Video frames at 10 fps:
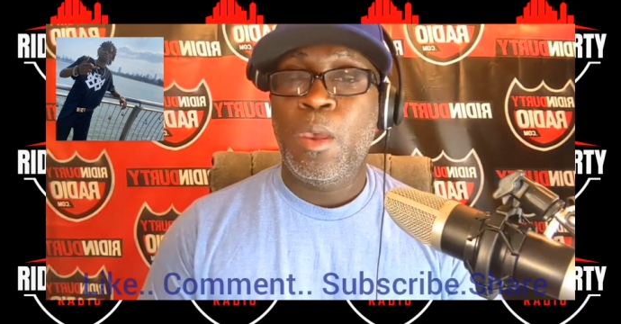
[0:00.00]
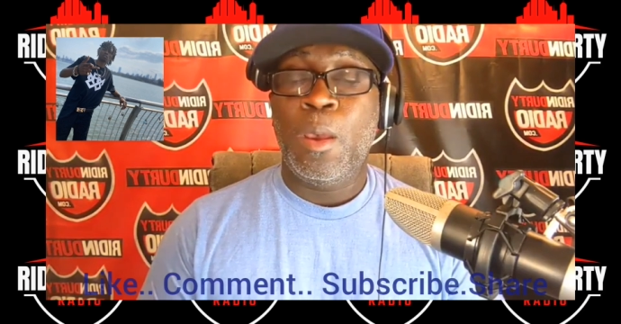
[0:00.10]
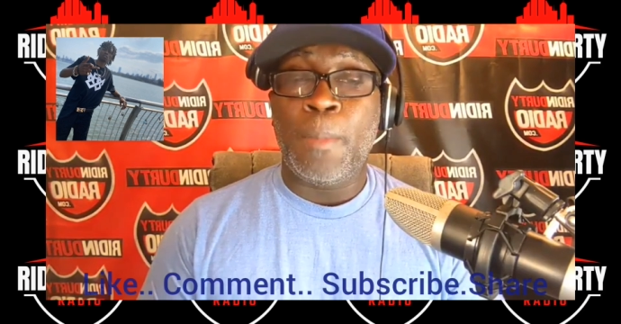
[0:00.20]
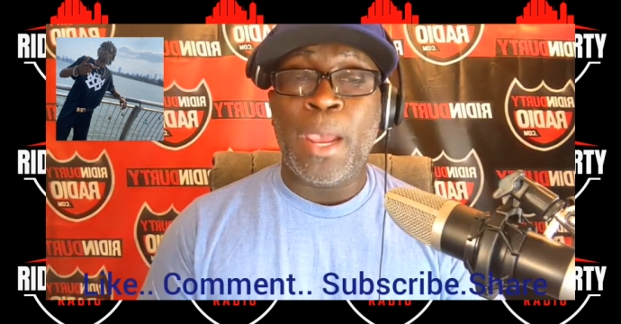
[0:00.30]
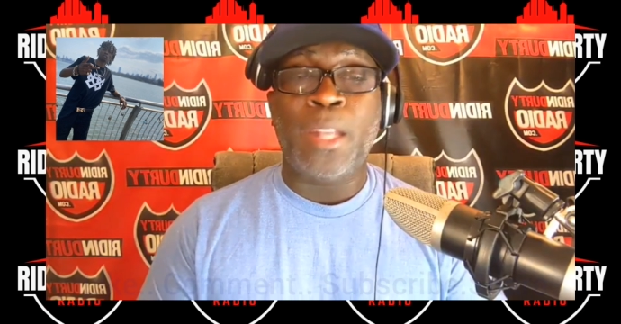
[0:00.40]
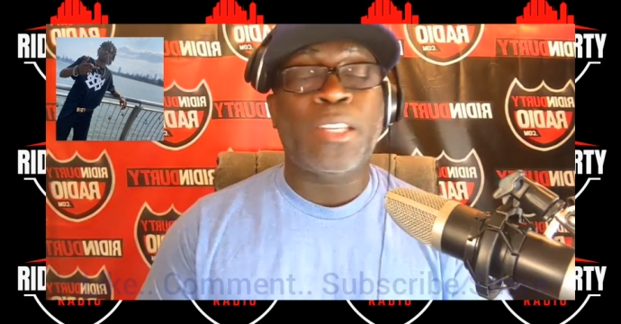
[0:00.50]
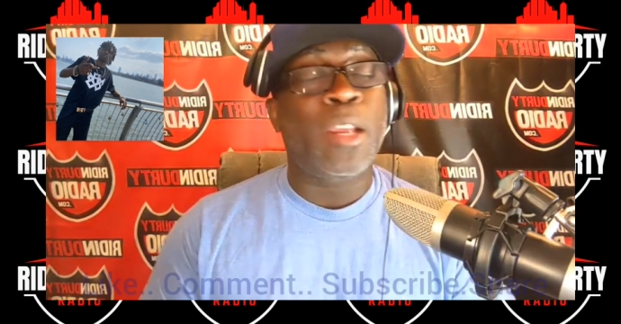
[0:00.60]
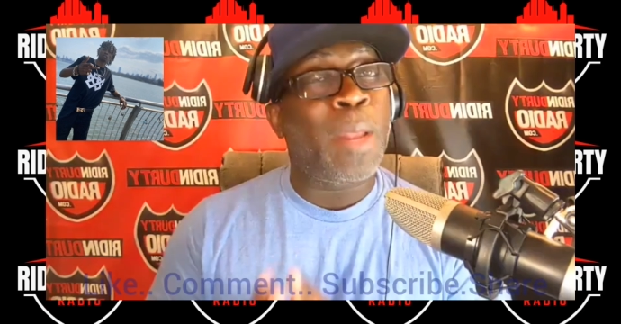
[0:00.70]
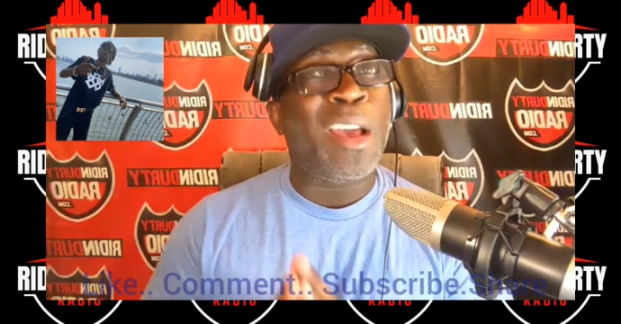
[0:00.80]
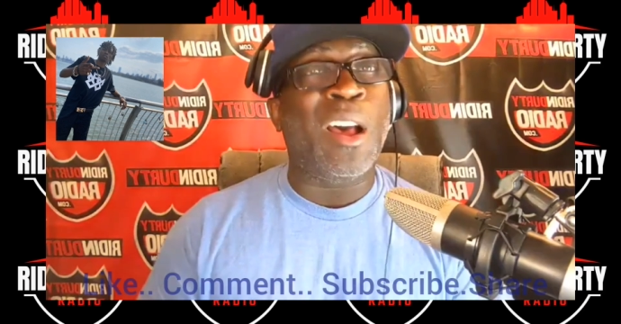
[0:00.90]
Man, it seems
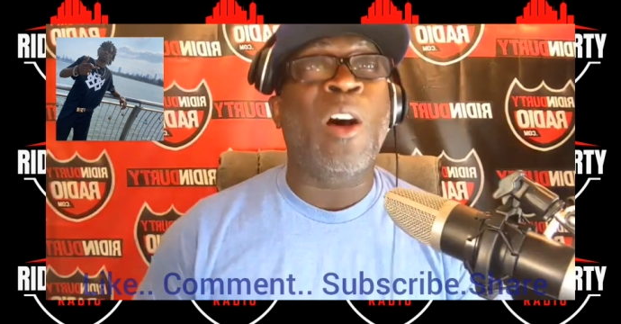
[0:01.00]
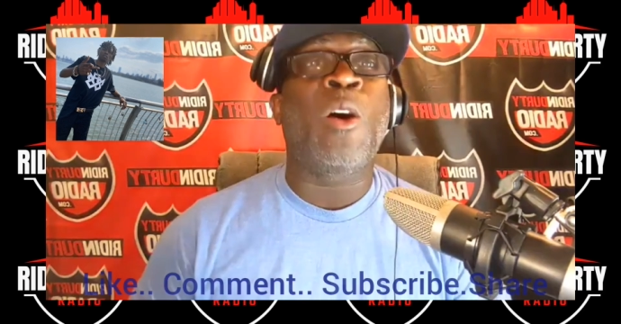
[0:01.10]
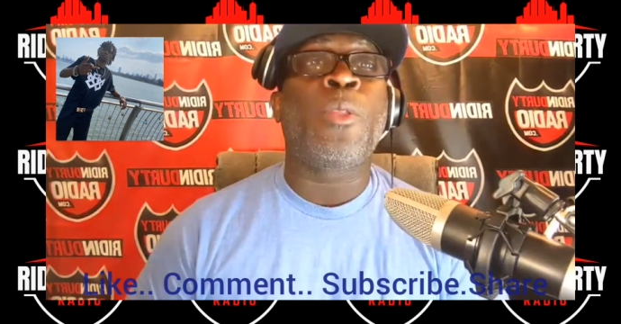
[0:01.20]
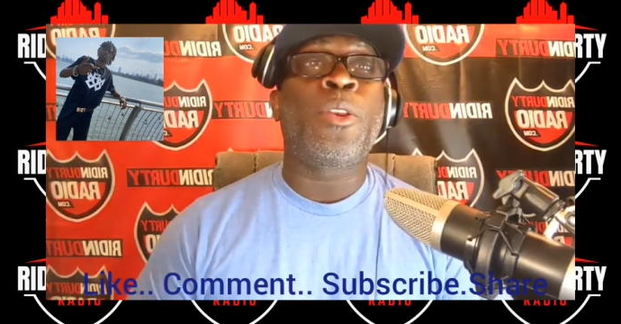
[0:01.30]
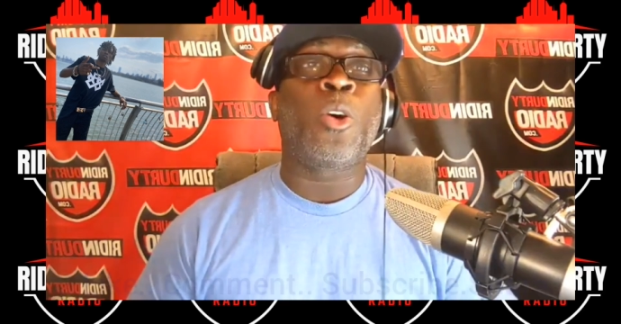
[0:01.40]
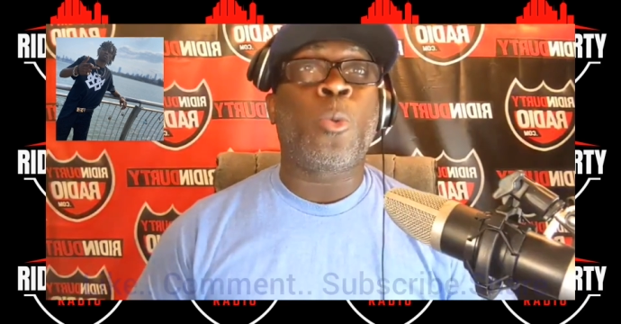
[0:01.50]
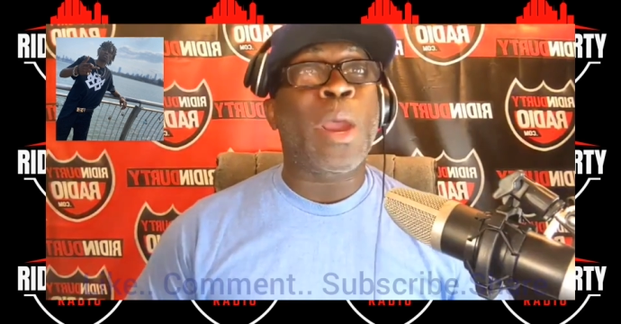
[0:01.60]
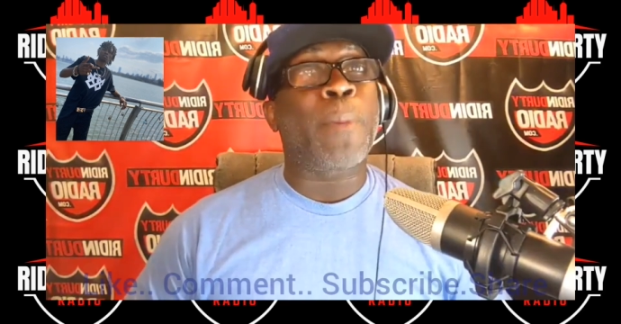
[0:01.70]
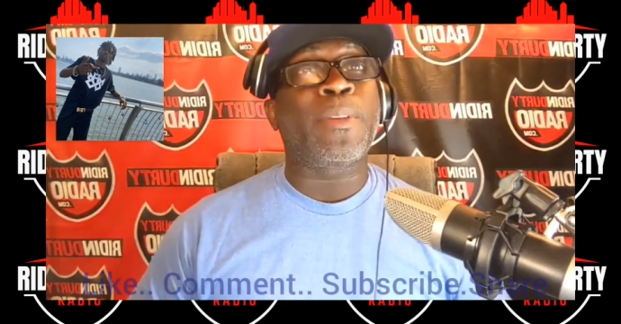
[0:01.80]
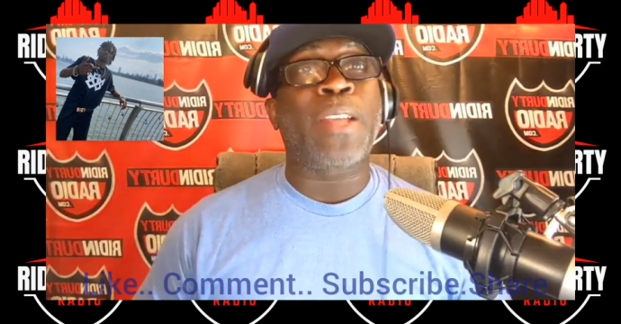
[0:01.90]
like all the dope
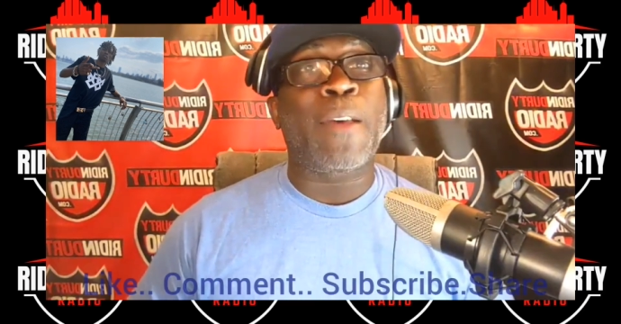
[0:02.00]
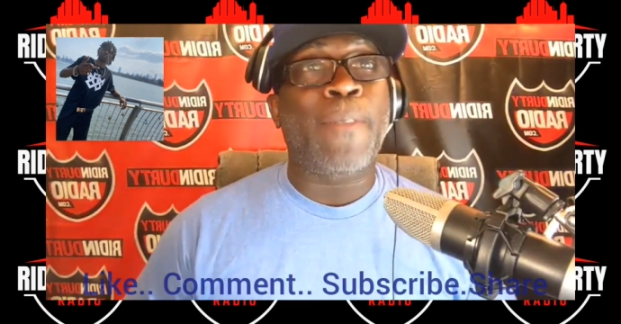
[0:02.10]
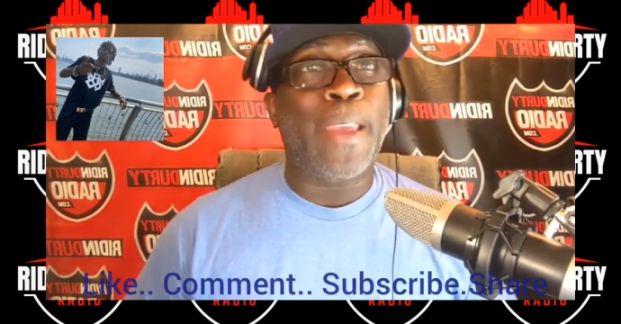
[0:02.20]
rappers out of the